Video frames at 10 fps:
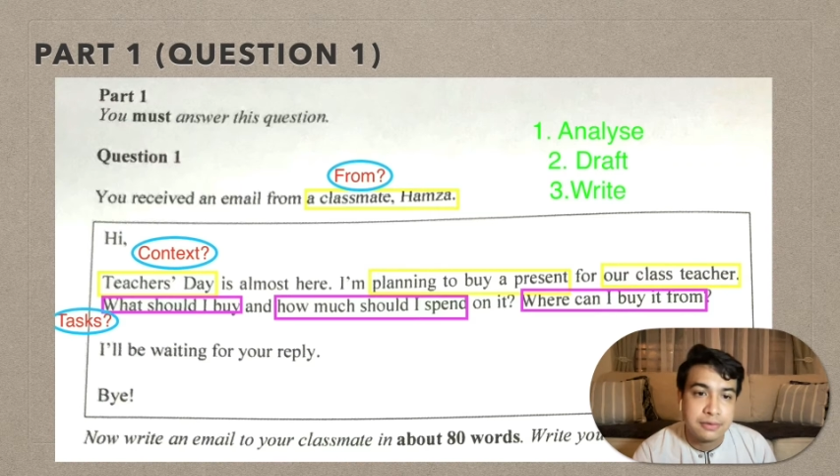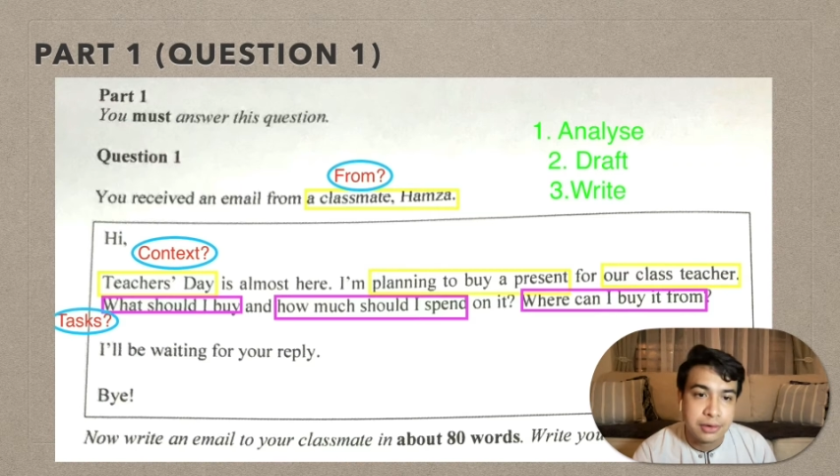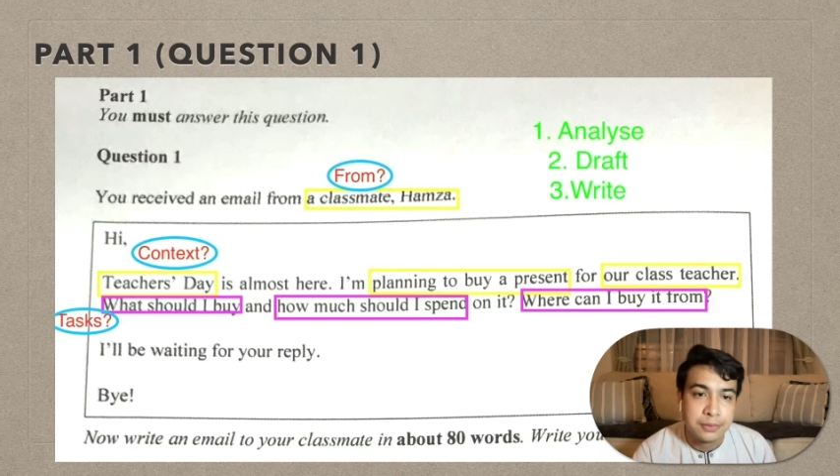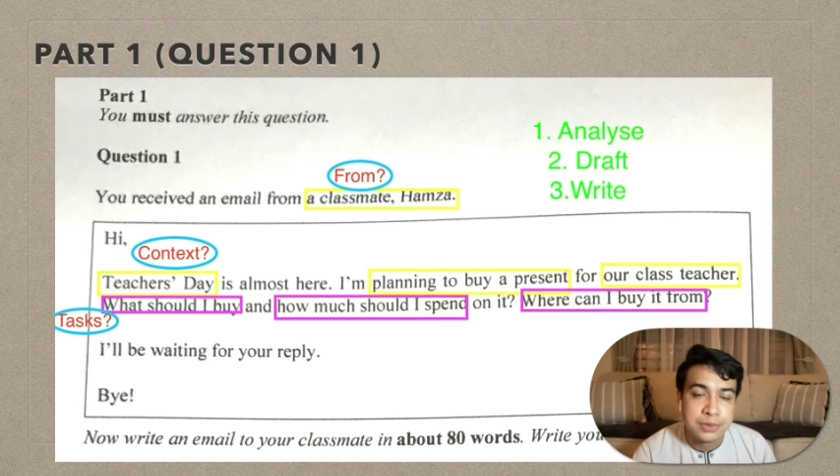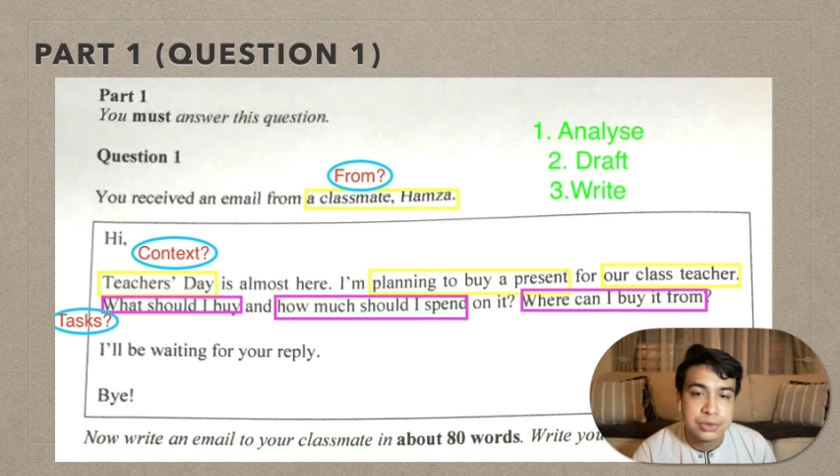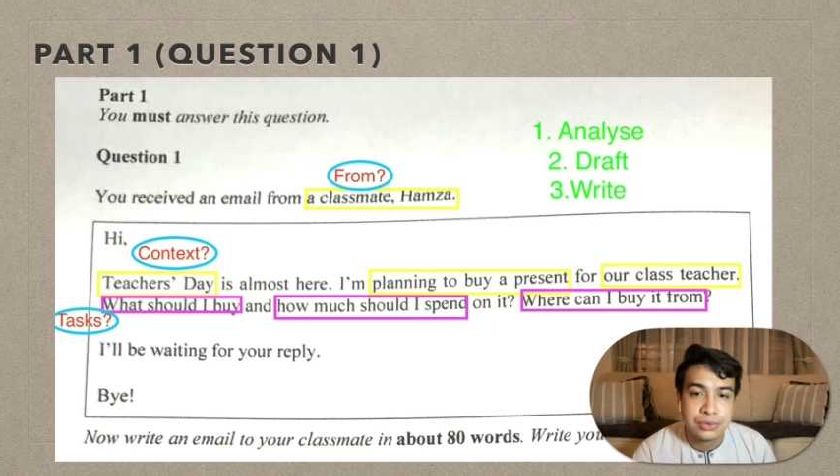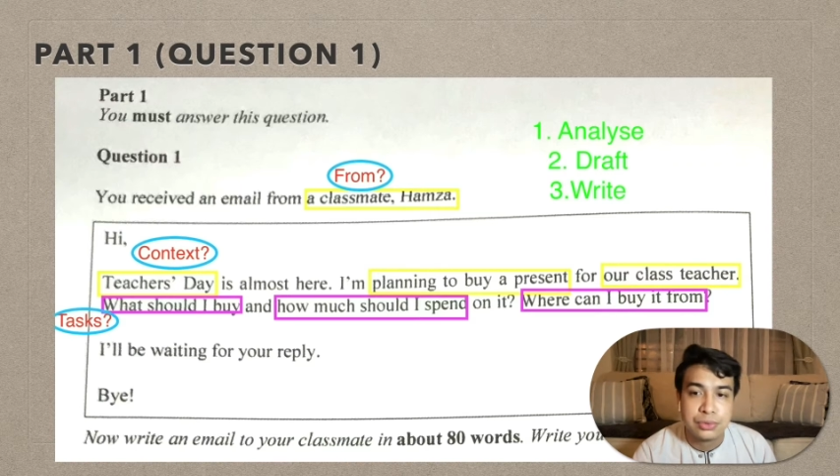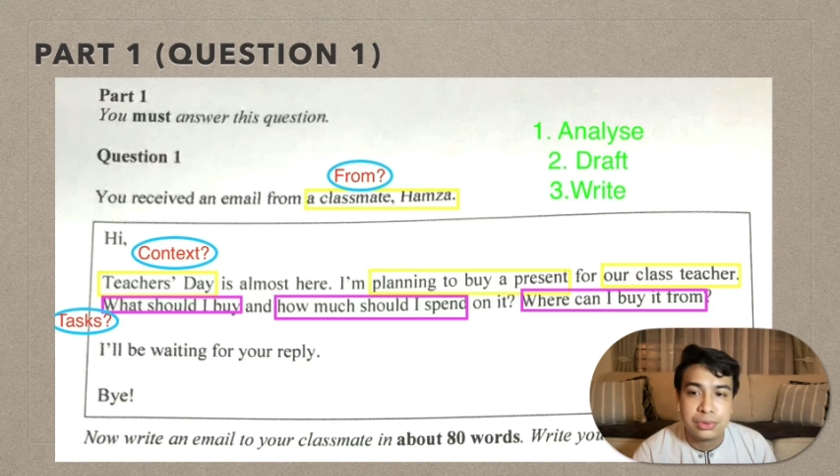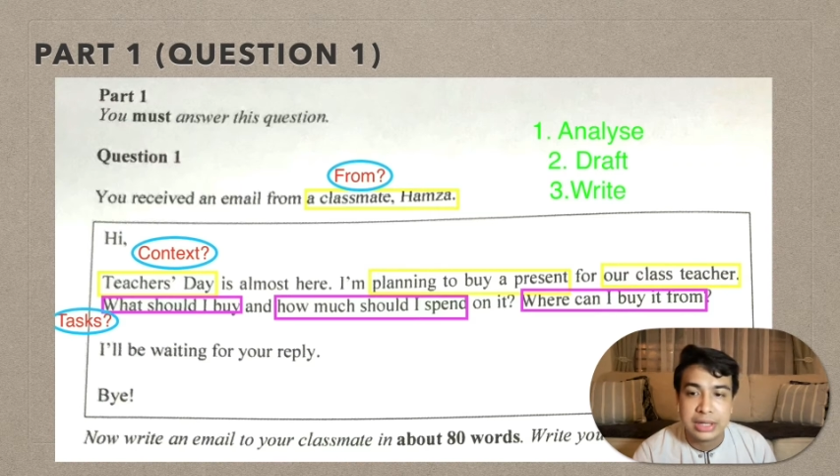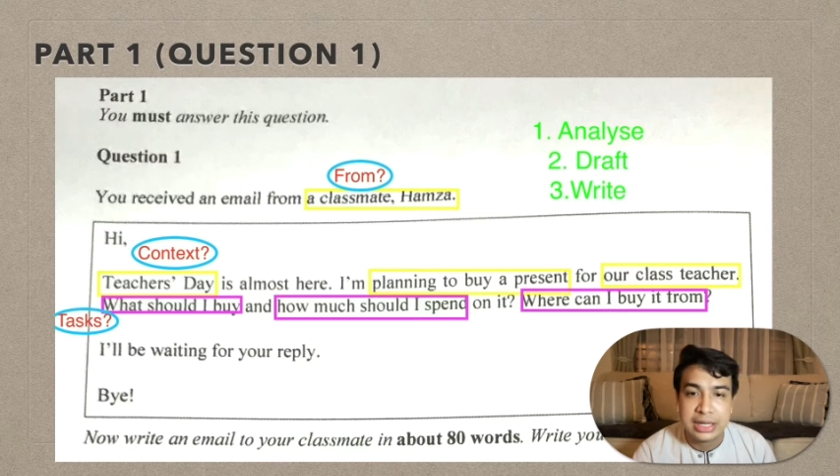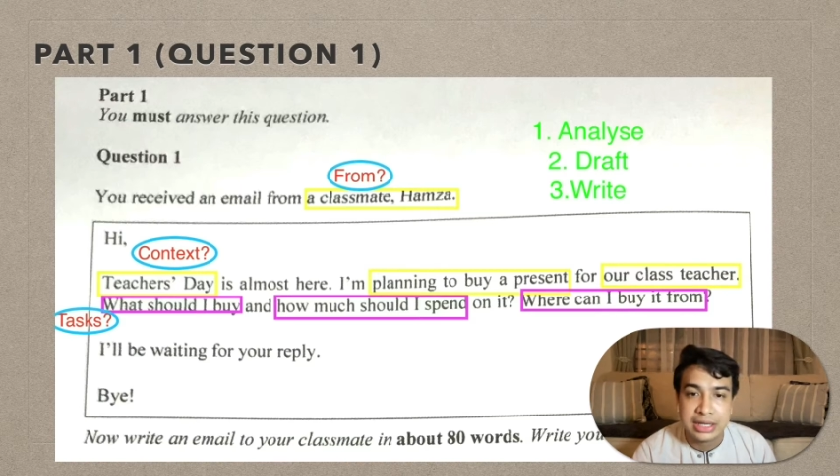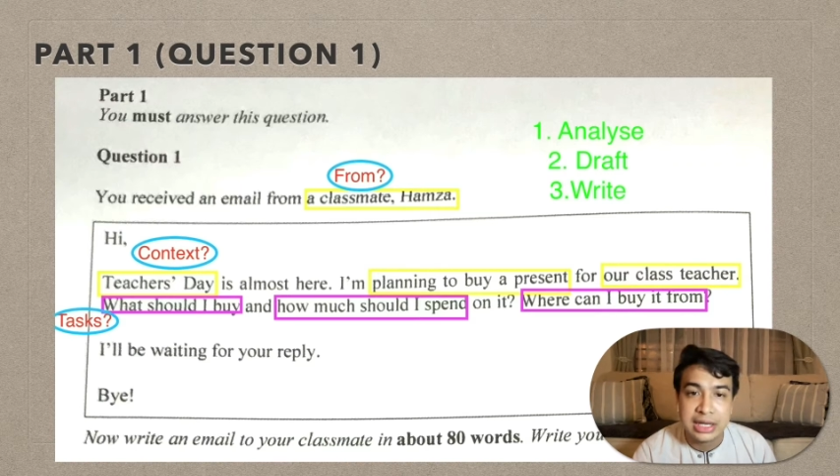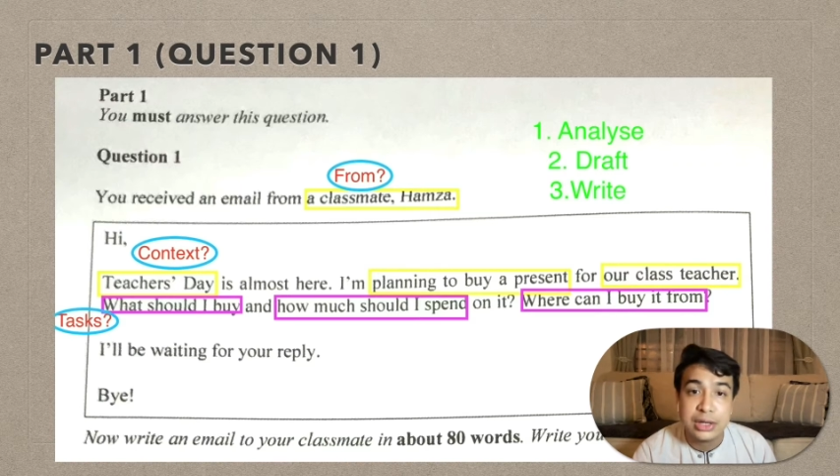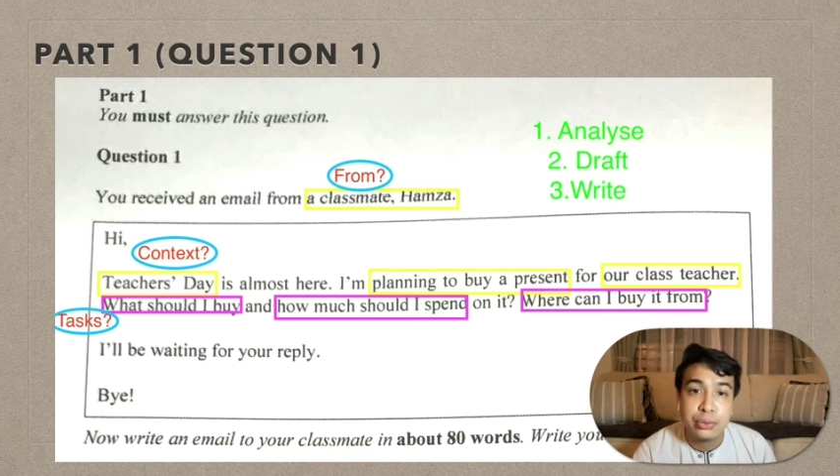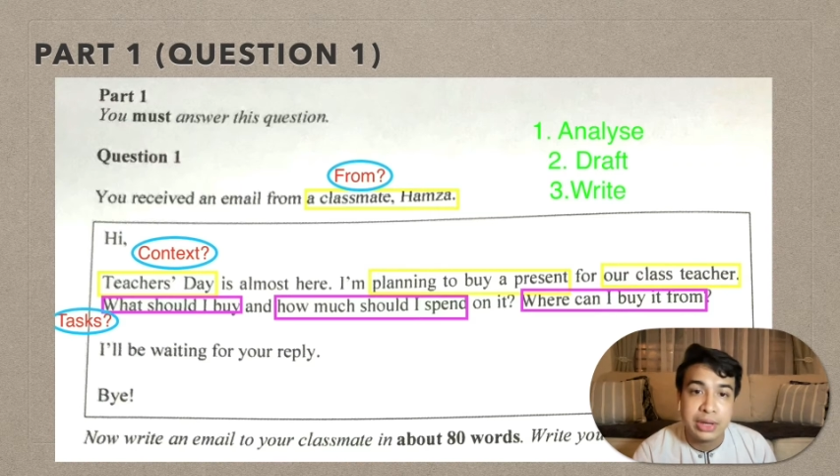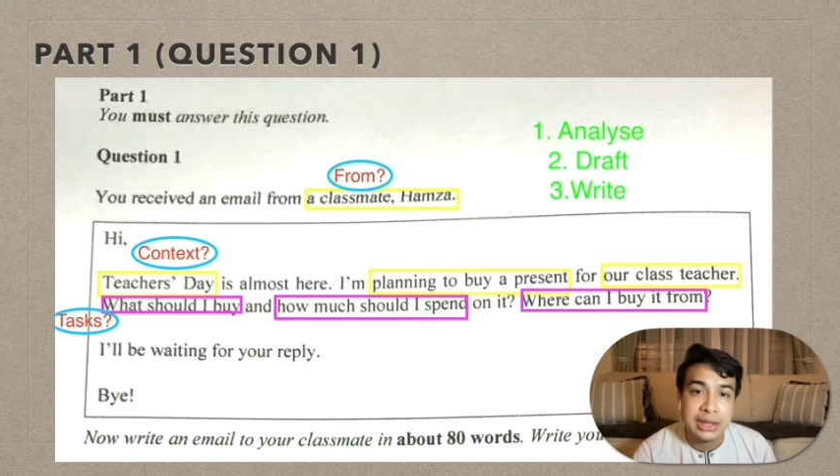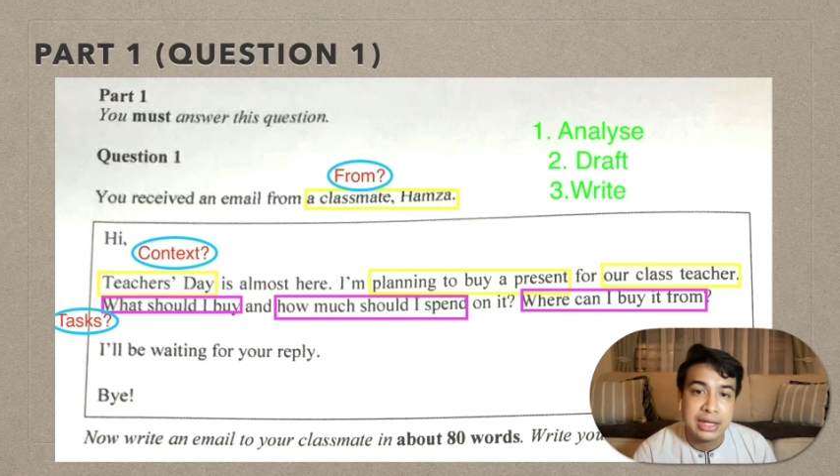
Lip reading: from. So in a way,